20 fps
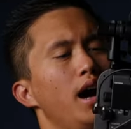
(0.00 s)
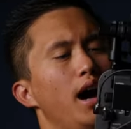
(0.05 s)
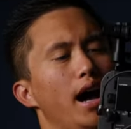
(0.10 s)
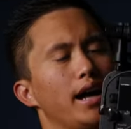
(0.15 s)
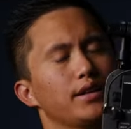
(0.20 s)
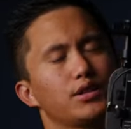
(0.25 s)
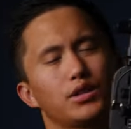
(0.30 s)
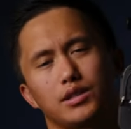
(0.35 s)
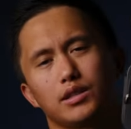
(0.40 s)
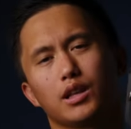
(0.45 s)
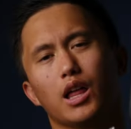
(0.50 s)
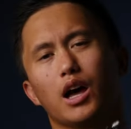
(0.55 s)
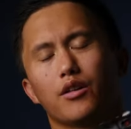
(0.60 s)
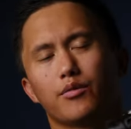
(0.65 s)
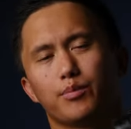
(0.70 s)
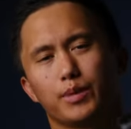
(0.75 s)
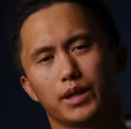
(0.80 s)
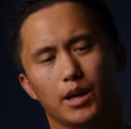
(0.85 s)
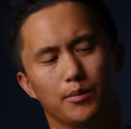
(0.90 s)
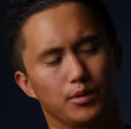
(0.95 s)
I just
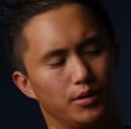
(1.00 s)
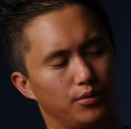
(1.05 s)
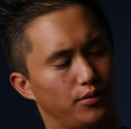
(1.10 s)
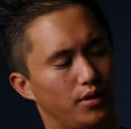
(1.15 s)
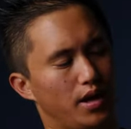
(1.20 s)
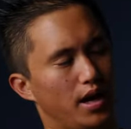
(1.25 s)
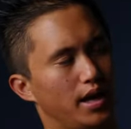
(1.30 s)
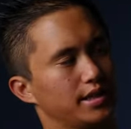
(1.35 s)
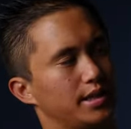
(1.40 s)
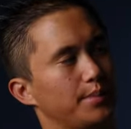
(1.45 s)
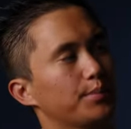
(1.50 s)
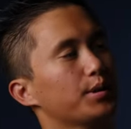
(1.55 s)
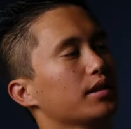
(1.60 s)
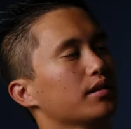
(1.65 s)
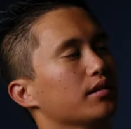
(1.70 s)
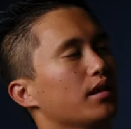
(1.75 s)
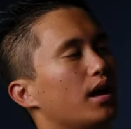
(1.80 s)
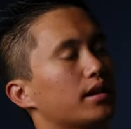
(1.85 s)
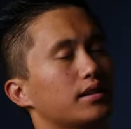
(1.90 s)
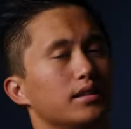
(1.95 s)
love being able to fly
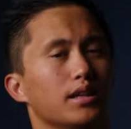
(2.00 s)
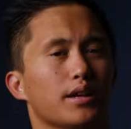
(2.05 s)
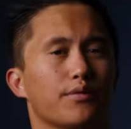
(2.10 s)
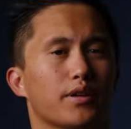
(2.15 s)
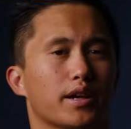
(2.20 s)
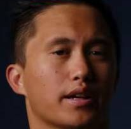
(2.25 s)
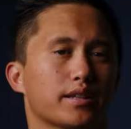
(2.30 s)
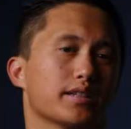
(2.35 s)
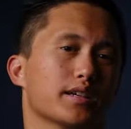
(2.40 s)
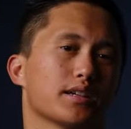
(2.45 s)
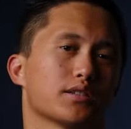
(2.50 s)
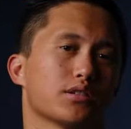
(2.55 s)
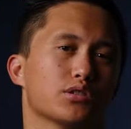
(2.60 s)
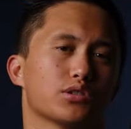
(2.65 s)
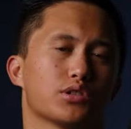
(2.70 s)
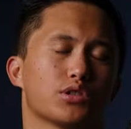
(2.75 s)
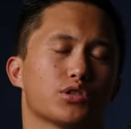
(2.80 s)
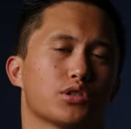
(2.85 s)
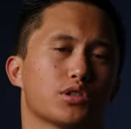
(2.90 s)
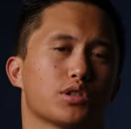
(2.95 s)
something like the FX6 on
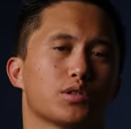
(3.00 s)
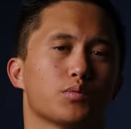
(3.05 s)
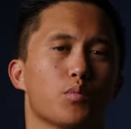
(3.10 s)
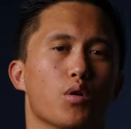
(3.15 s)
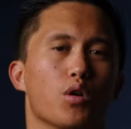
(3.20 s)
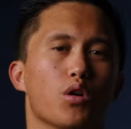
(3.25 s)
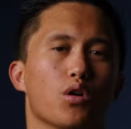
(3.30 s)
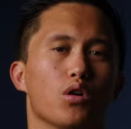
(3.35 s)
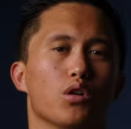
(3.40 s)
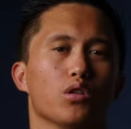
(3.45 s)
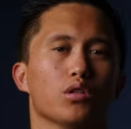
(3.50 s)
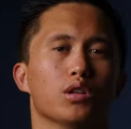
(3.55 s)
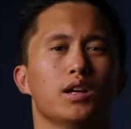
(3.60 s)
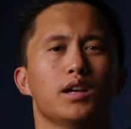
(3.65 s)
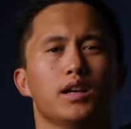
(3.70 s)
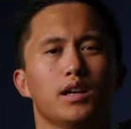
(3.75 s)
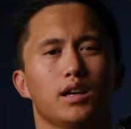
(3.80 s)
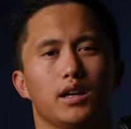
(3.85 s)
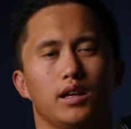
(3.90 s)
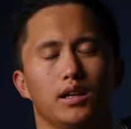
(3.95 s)
such a small
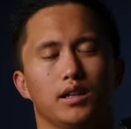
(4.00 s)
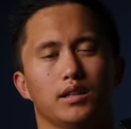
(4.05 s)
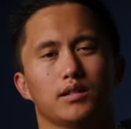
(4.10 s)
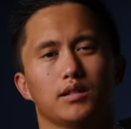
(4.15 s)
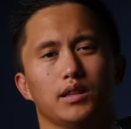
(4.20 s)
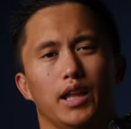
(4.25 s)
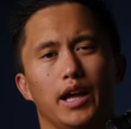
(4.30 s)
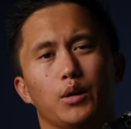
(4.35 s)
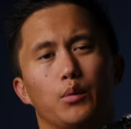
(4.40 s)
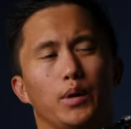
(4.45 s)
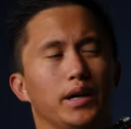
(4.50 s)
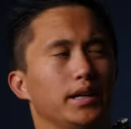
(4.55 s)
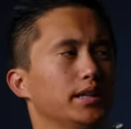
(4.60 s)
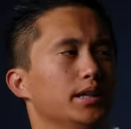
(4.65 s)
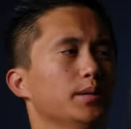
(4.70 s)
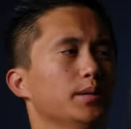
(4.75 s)
and lightweight